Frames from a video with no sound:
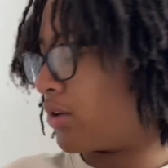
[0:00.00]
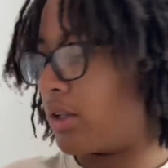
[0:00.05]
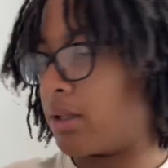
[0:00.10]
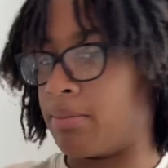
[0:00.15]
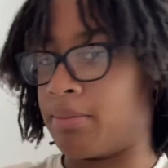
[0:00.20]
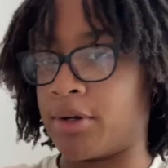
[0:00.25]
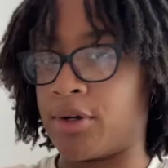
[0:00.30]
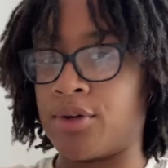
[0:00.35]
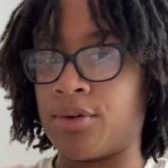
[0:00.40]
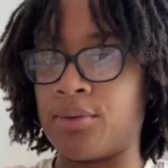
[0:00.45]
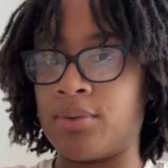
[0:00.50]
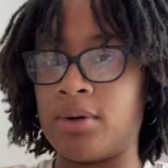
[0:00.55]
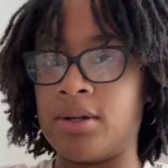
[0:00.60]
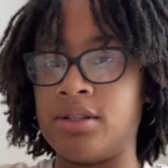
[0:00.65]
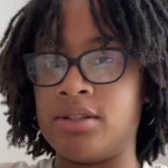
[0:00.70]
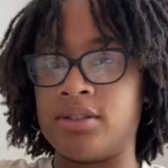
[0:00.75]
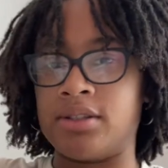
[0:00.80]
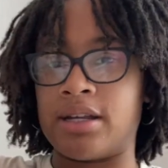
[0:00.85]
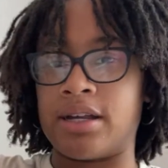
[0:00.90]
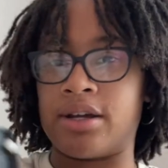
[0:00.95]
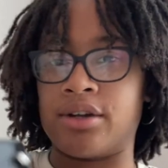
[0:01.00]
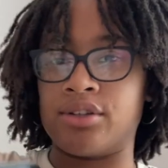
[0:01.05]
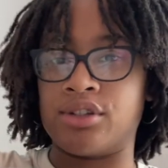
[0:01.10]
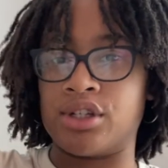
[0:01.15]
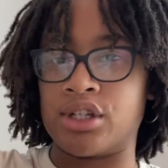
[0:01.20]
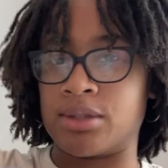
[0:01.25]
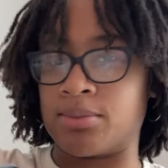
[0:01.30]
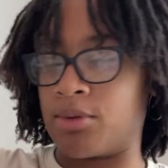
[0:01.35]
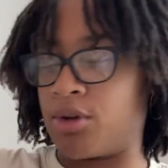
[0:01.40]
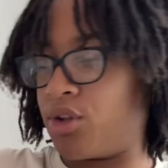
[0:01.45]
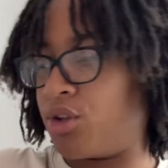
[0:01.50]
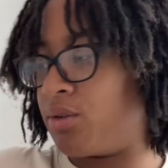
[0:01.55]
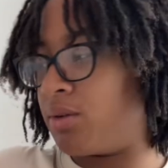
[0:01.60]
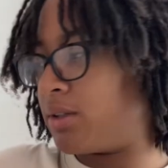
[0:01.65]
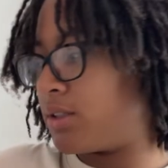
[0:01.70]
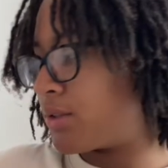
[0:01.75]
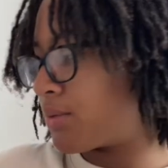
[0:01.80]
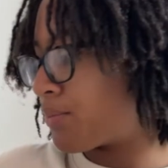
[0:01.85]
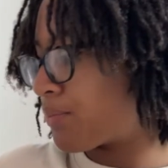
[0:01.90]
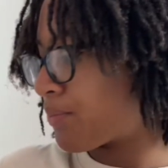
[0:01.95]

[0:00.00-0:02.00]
the bigger ones, and then I go to the smaller ones.